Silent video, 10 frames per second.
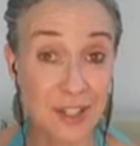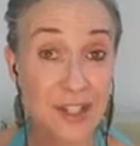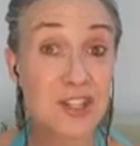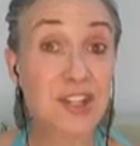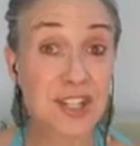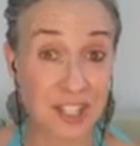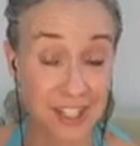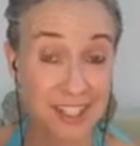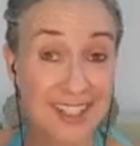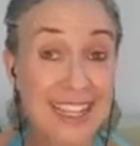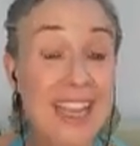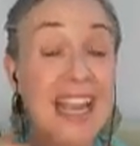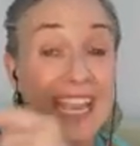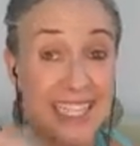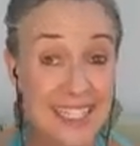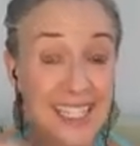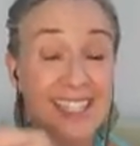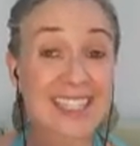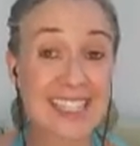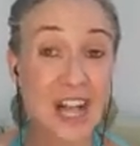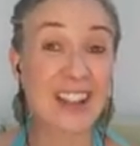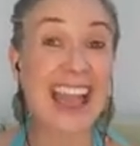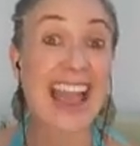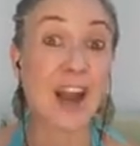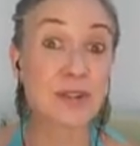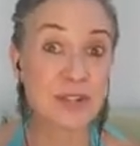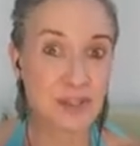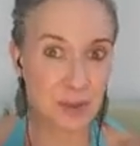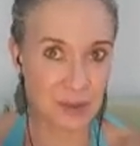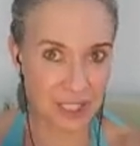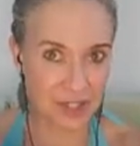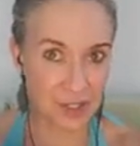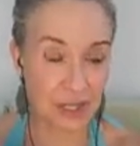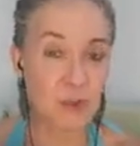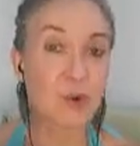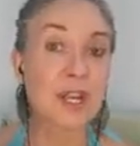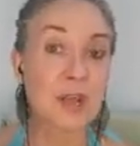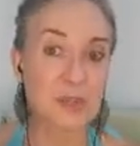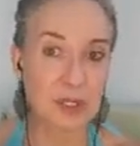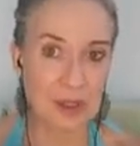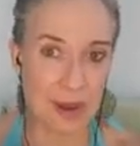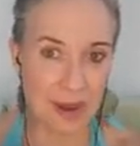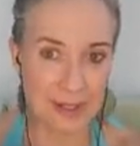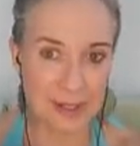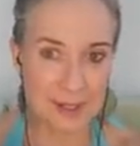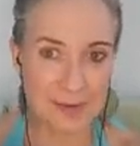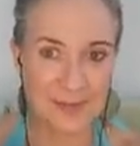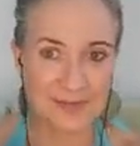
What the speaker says: sugar into the cell out of your bloodstream where it belongs.